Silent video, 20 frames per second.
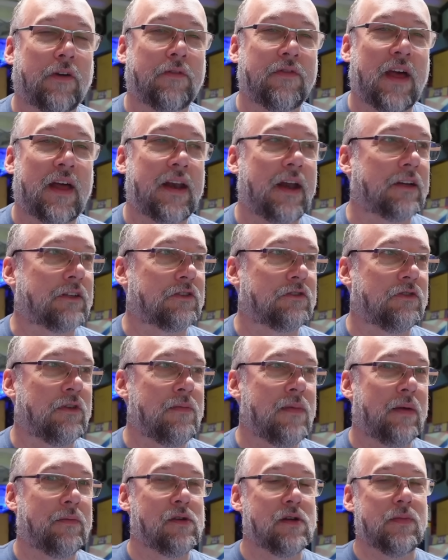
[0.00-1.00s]
of that extra
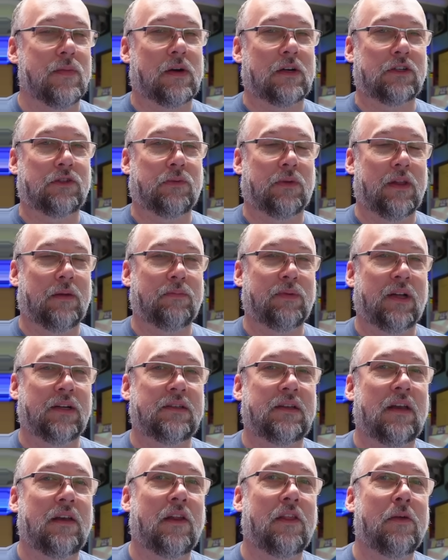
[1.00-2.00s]
memory module that
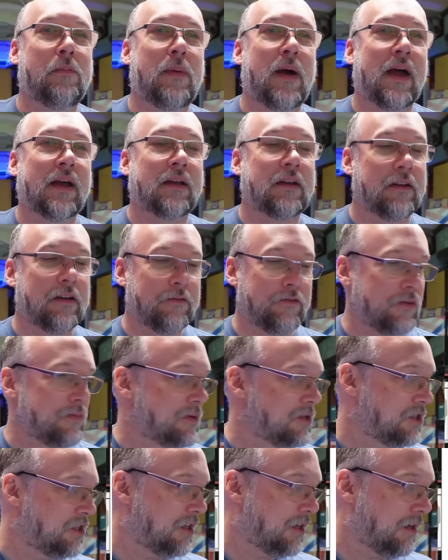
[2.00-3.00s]
plugged into the back of the
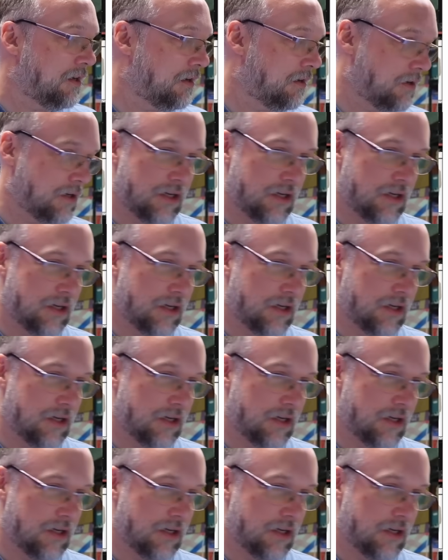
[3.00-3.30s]
machine.